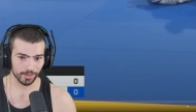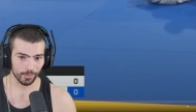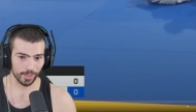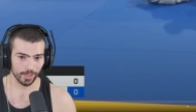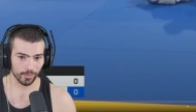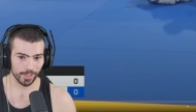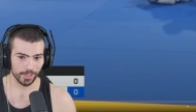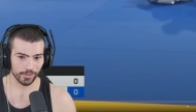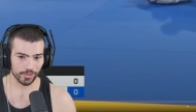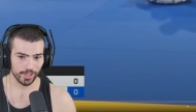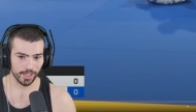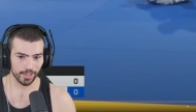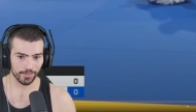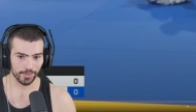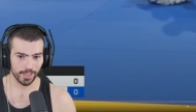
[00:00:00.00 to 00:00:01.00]
The way, the way you're
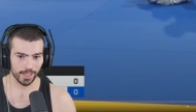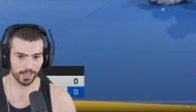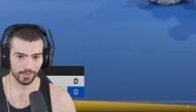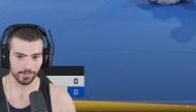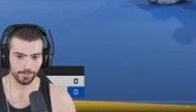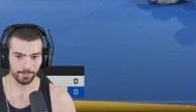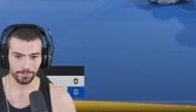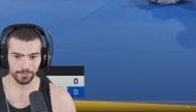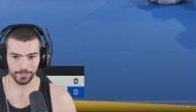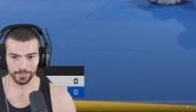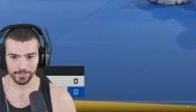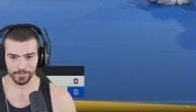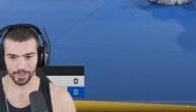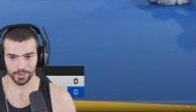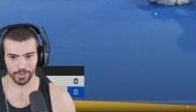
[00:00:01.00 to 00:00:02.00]
staying here right now,
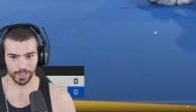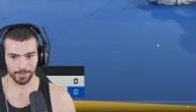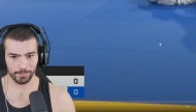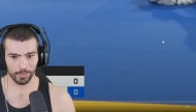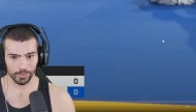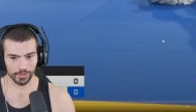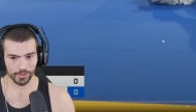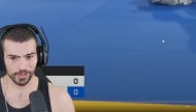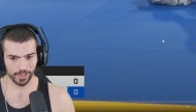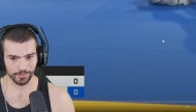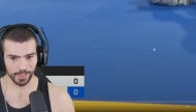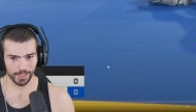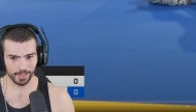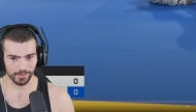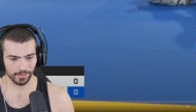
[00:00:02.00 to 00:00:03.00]
like trying to pull yourself
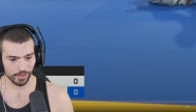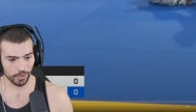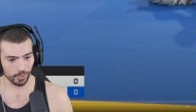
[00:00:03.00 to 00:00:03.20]
down,